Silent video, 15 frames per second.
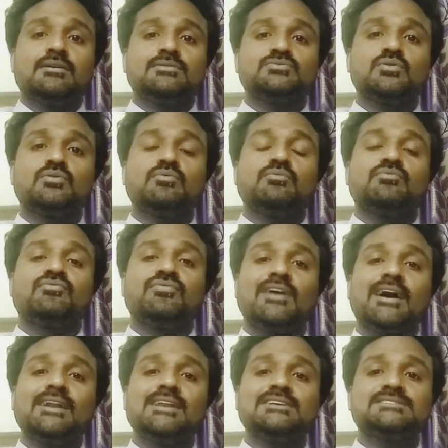So
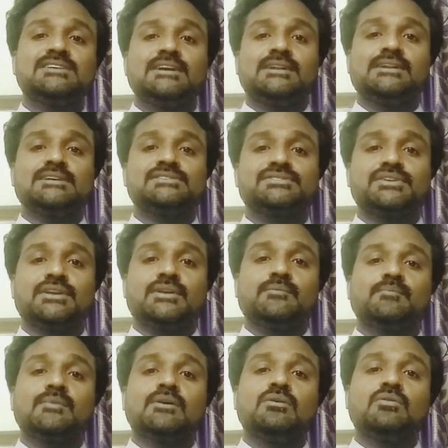fan is the industry.
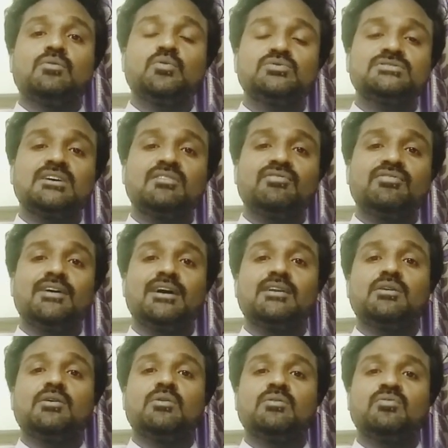Usha
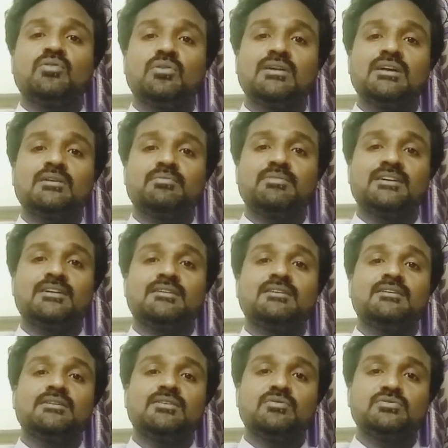fan, polar fan.
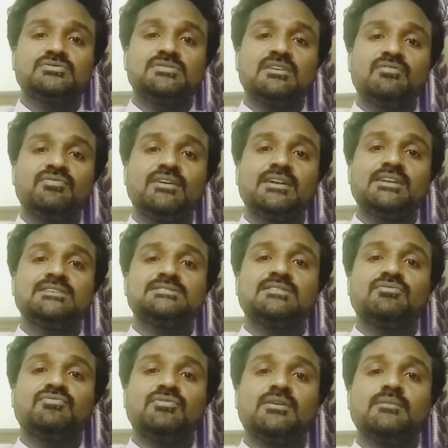The Usha fan is the
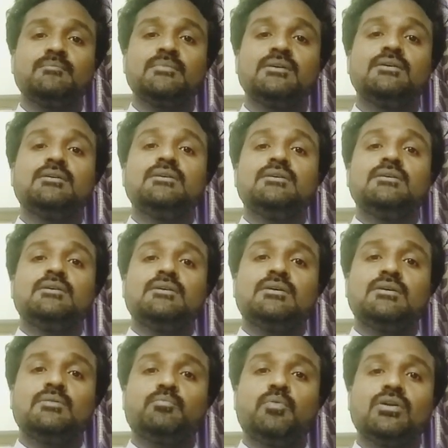firm.
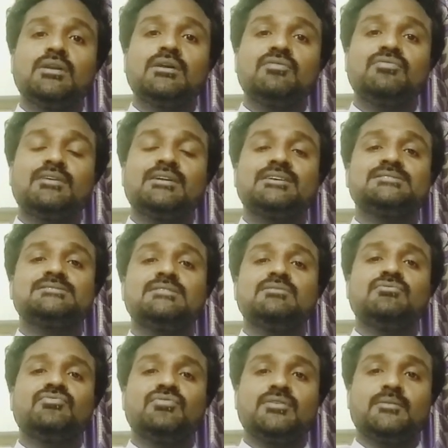Polar fan is
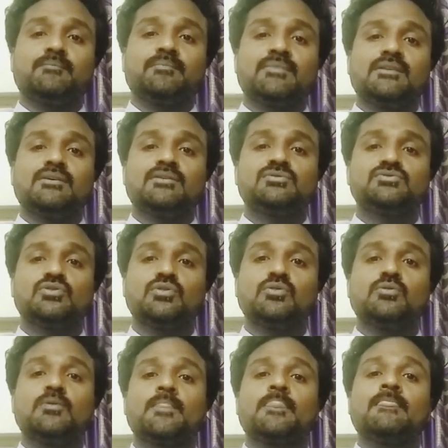the firm.
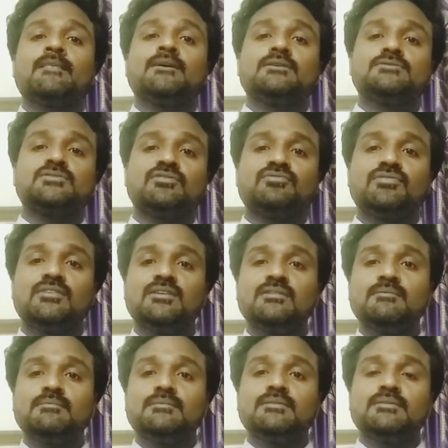So
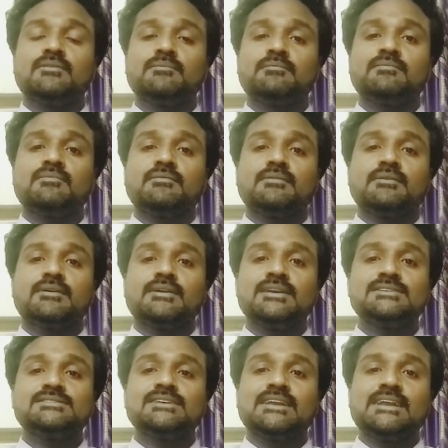firm
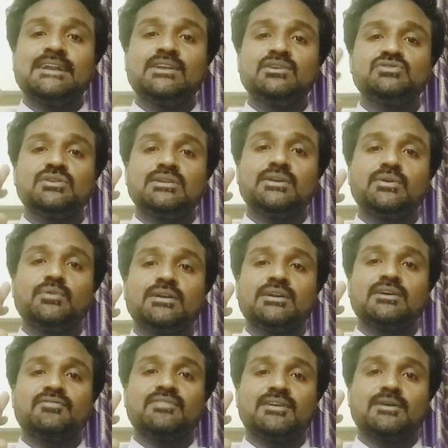is an individual unit
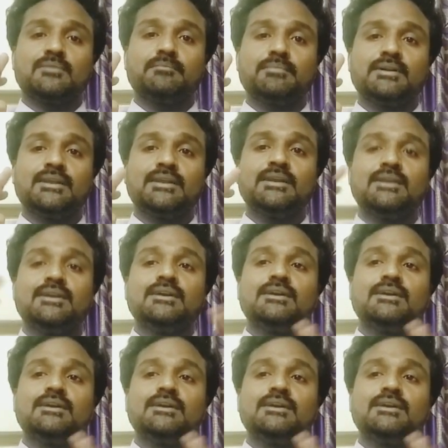of a company.